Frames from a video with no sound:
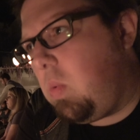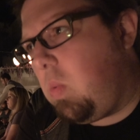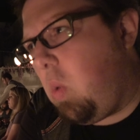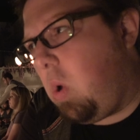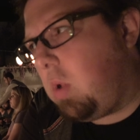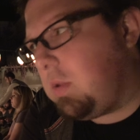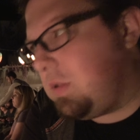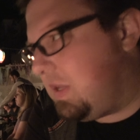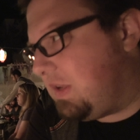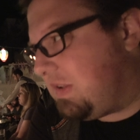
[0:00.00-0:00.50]

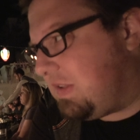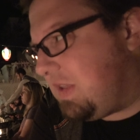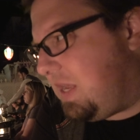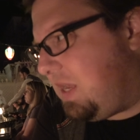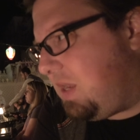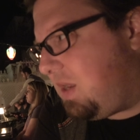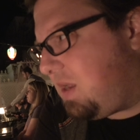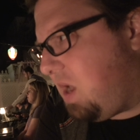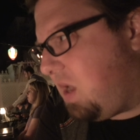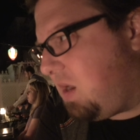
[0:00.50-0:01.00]
Walt
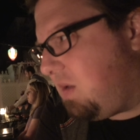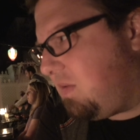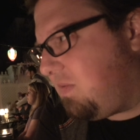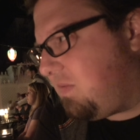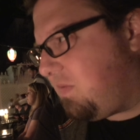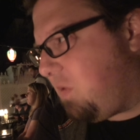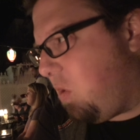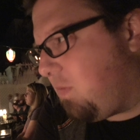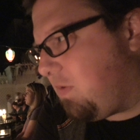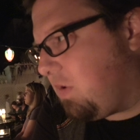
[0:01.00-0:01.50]
Disney kind
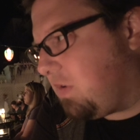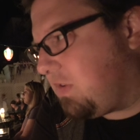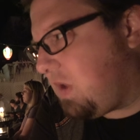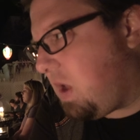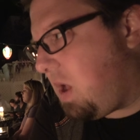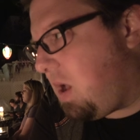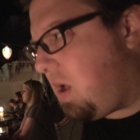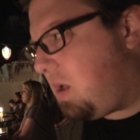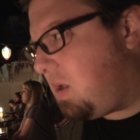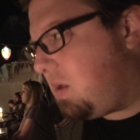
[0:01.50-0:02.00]
of
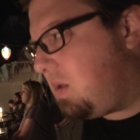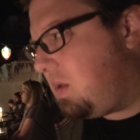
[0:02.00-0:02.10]
oversaw.